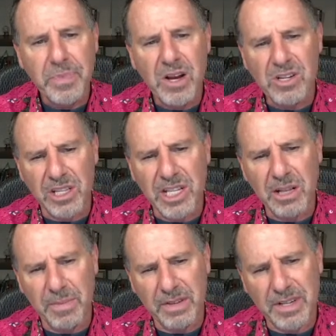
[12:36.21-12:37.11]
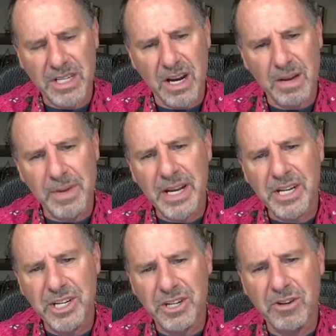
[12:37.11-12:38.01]
There's a little bit of a timing
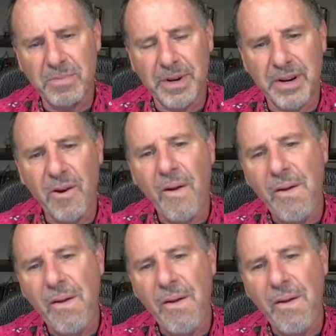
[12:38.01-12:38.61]
issue, but